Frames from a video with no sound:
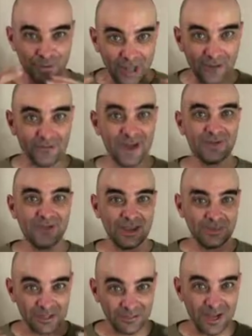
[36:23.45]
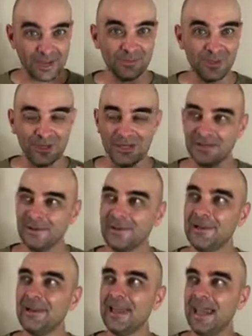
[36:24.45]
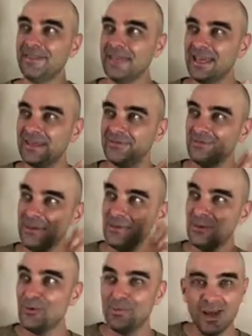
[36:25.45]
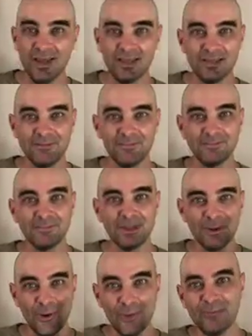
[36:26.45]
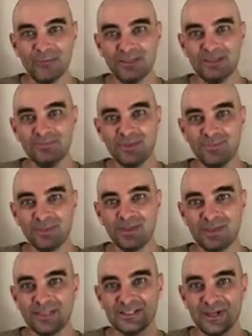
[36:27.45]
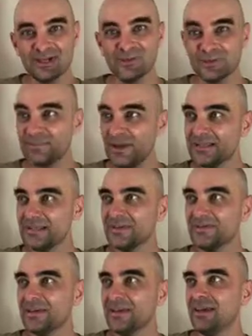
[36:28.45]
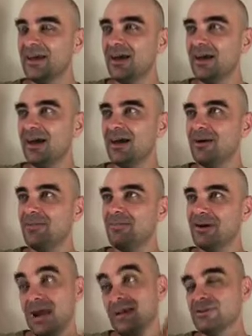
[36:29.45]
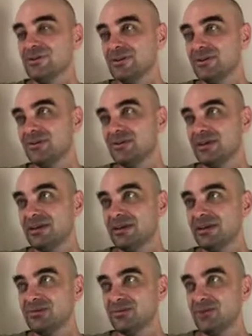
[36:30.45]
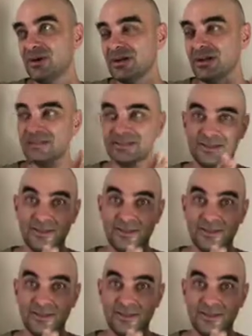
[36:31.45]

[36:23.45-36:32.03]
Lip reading: help my family and my community, and then people who buy it, hopefully people will think it's not too expensive, but I certainly don't think it is for what it is.